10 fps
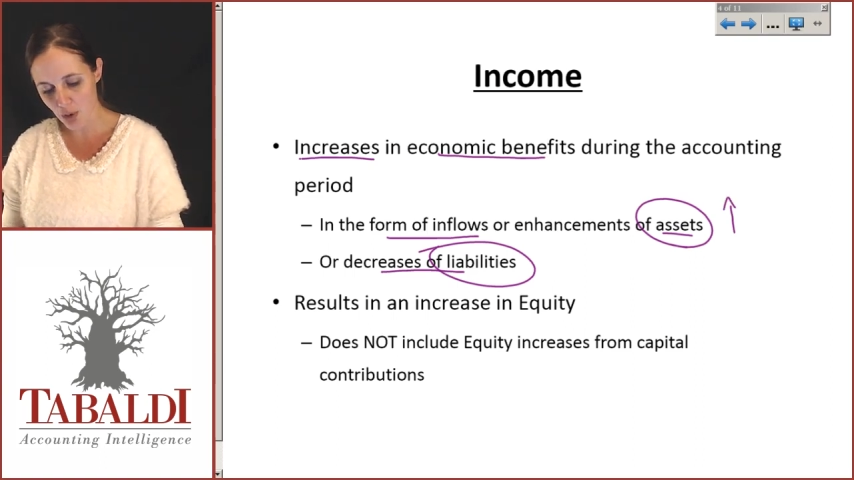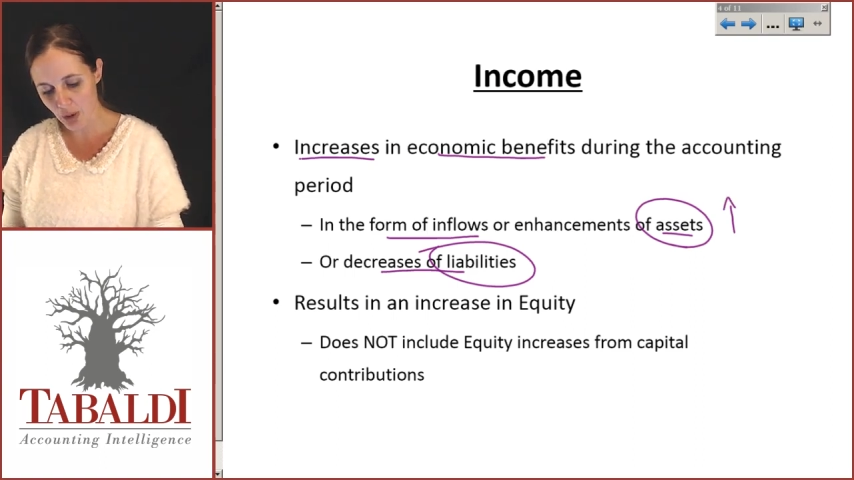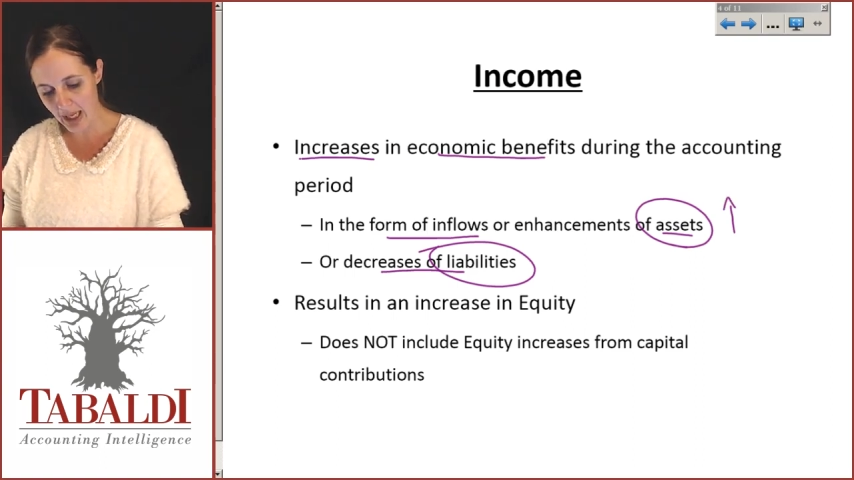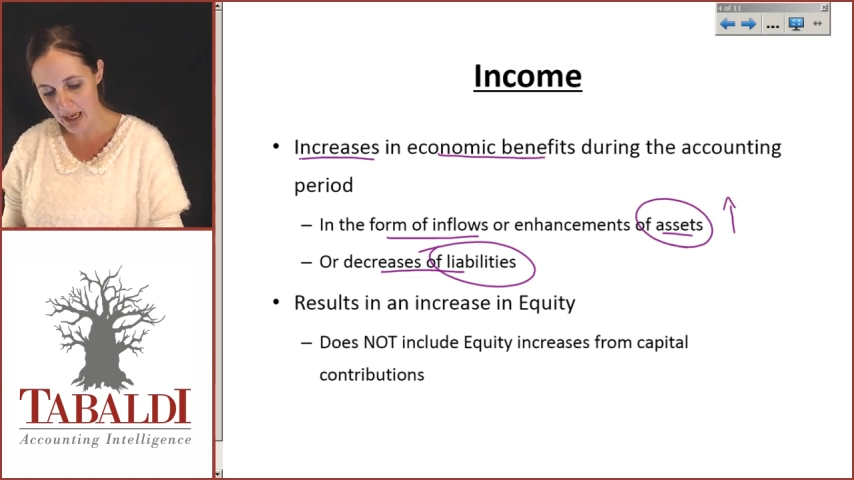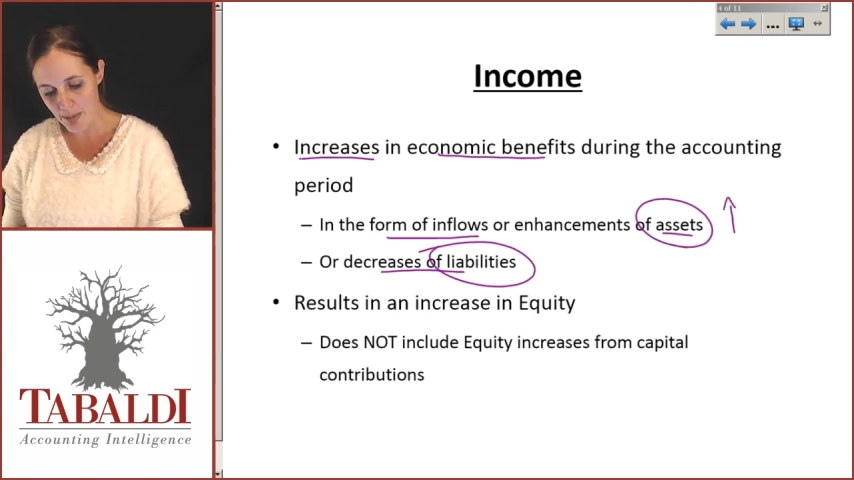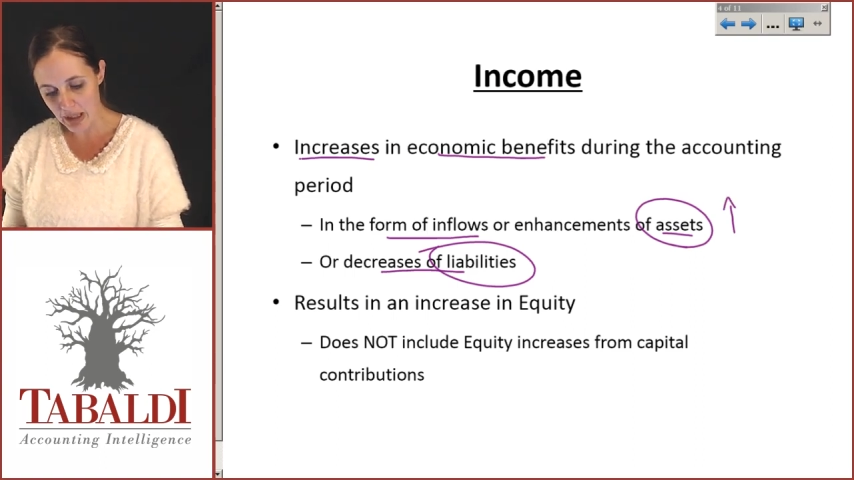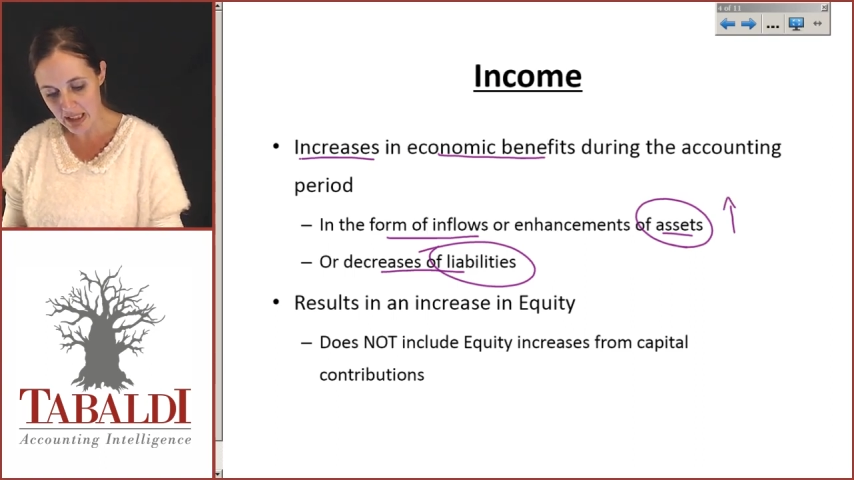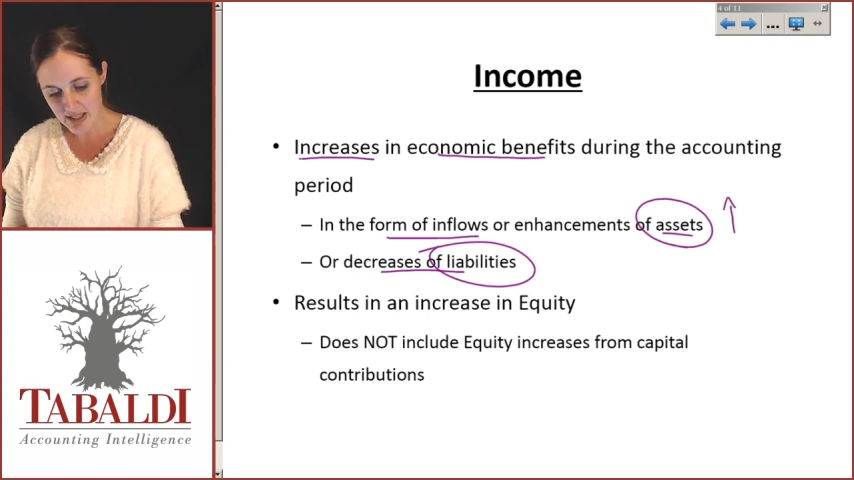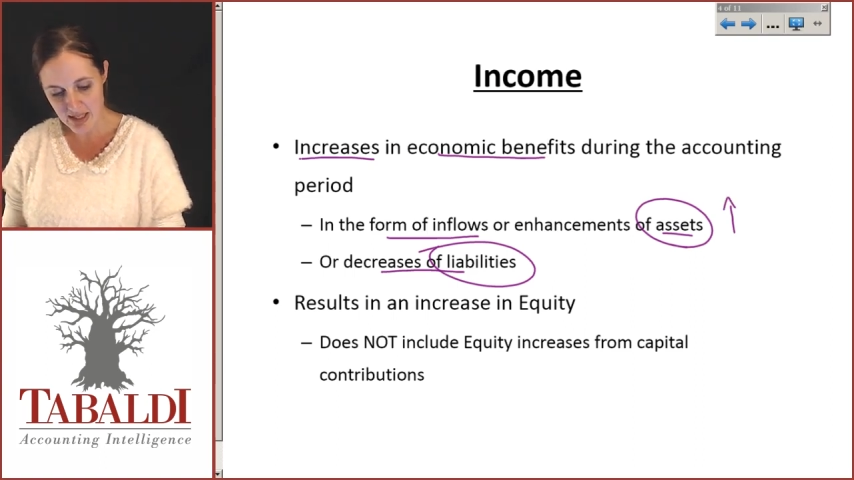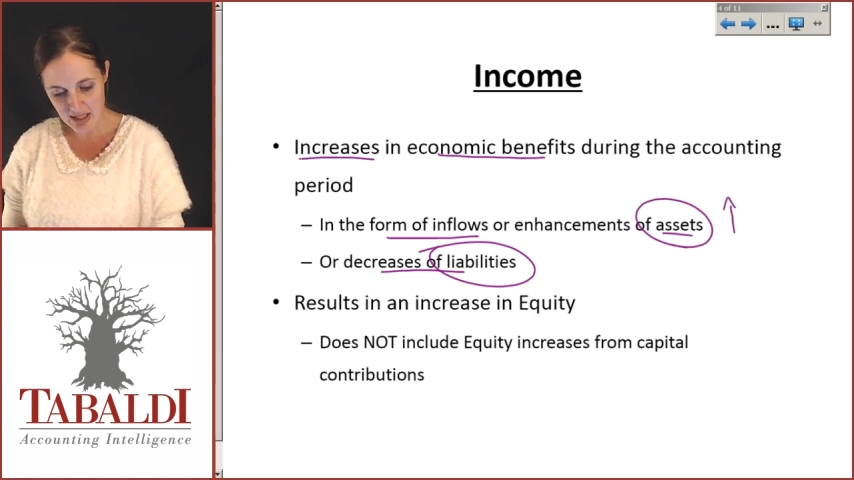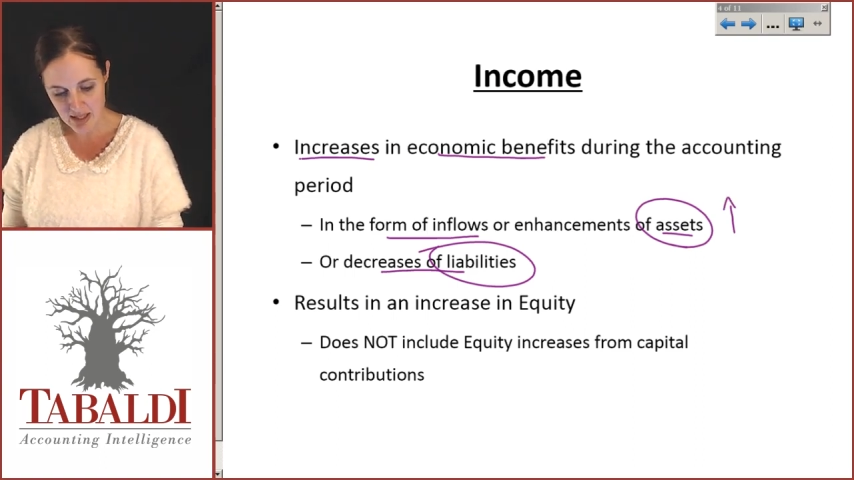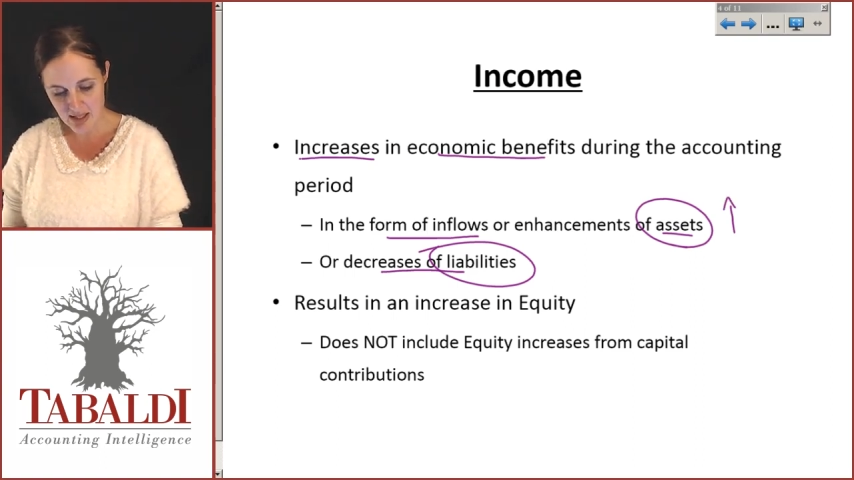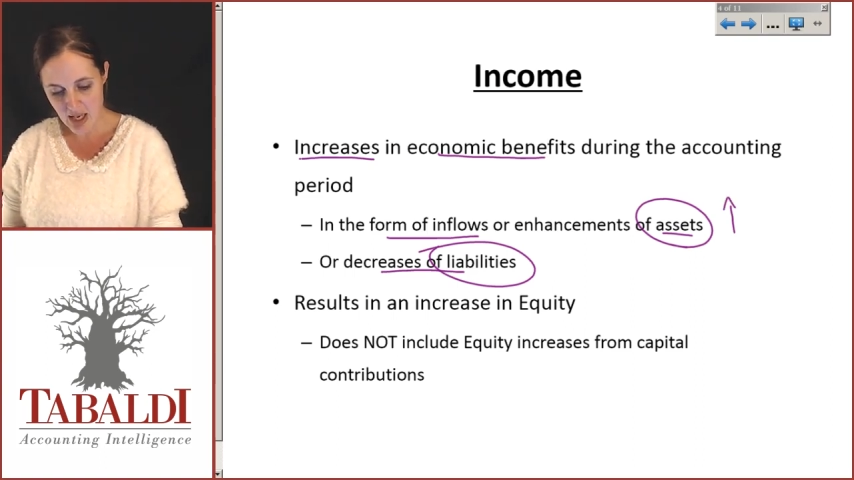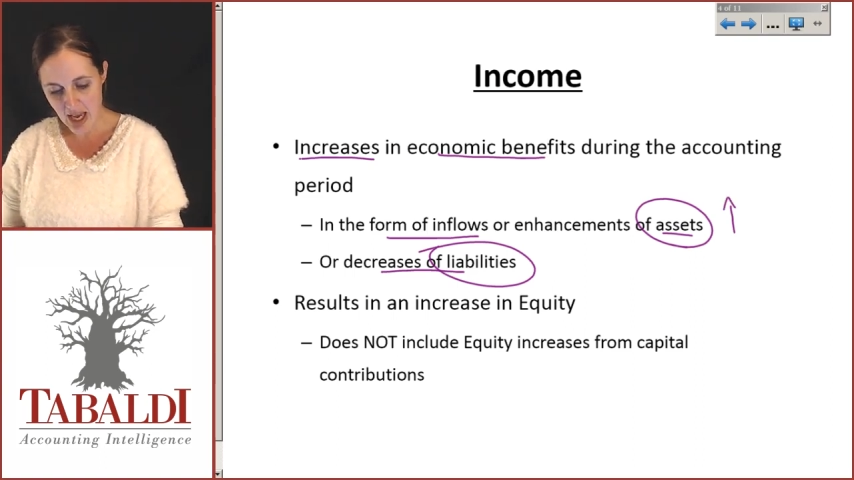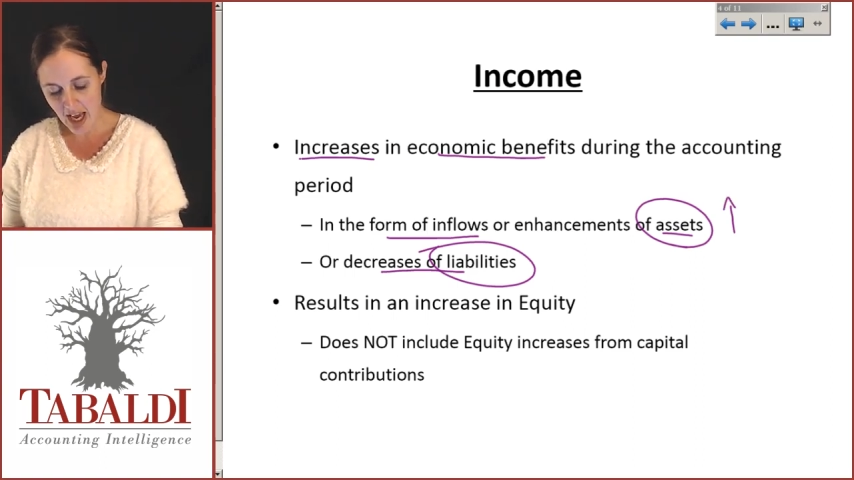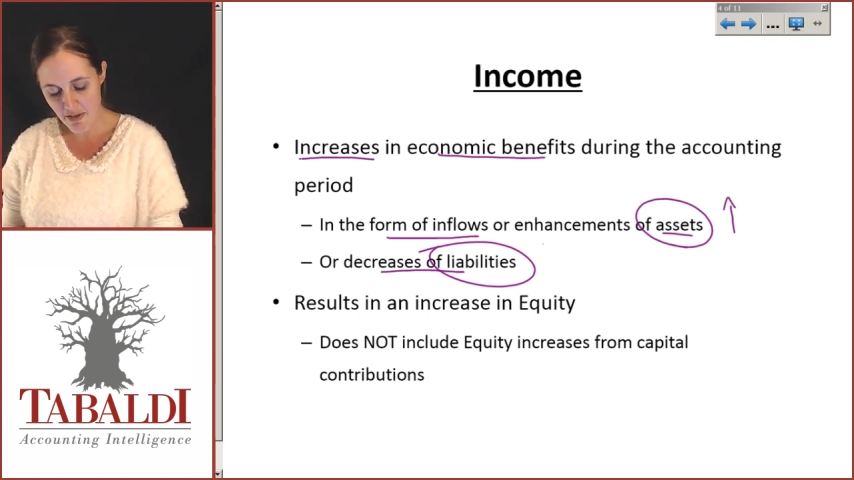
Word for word: or your liabilities